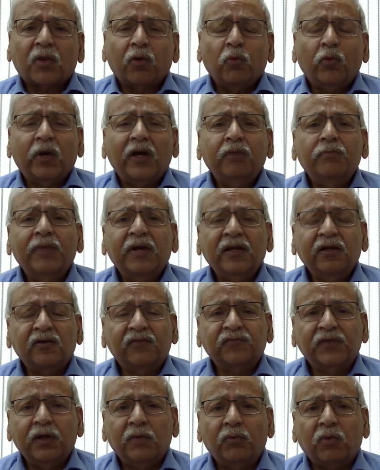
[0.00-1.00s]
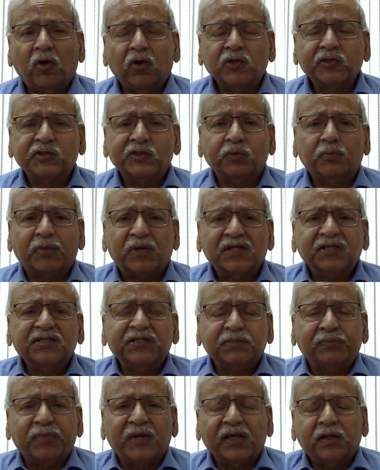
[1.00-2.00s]
where many of them also
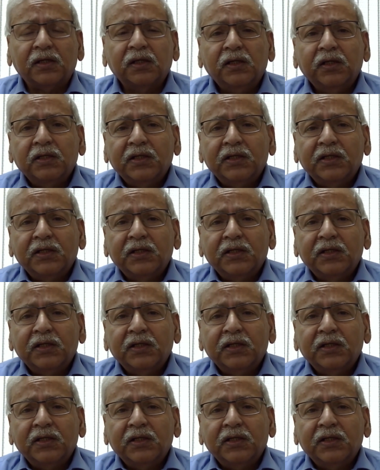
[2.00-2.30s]
participate.